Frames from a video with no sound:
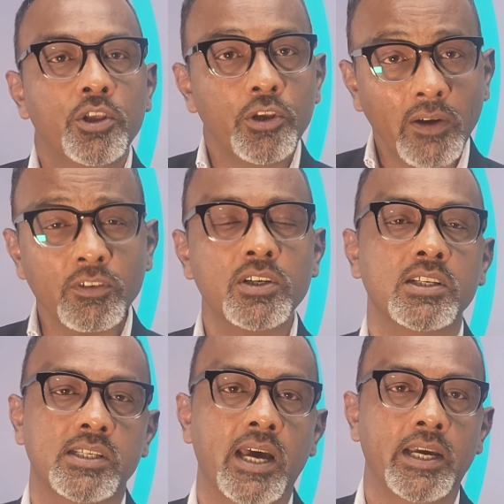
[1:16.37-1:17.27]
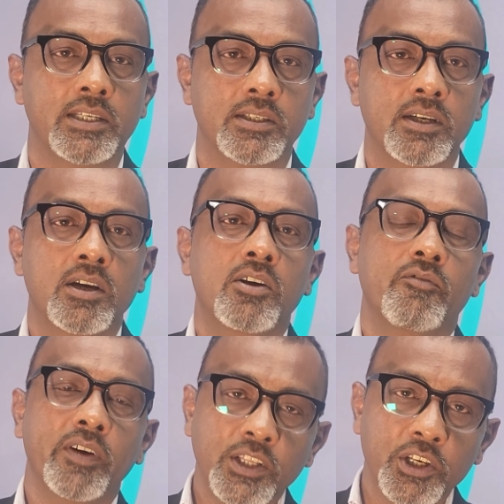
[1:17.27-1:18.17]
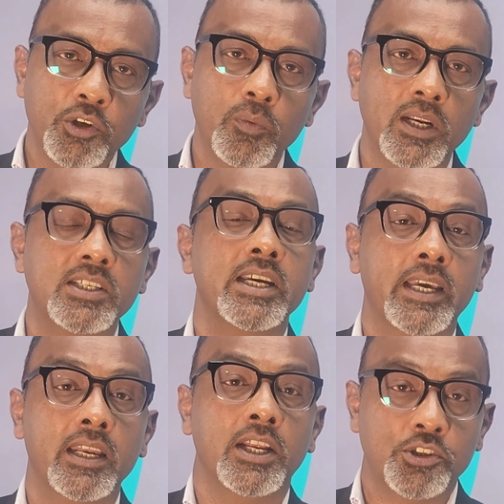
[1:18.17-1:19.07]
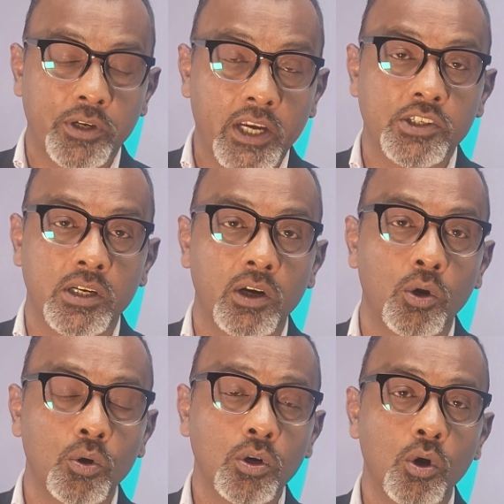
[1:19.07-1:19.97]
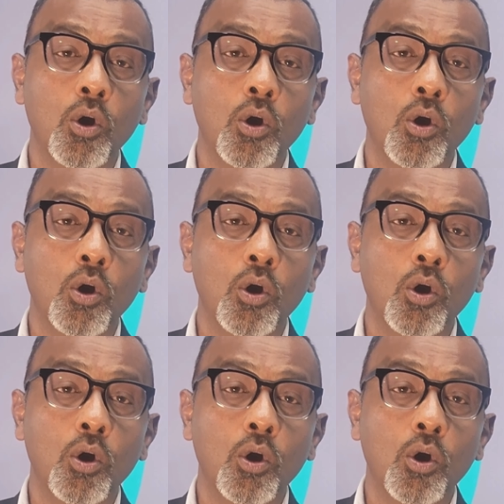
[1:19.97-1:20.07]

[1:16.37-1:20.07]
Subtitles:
You have to decide whether you will take an education loan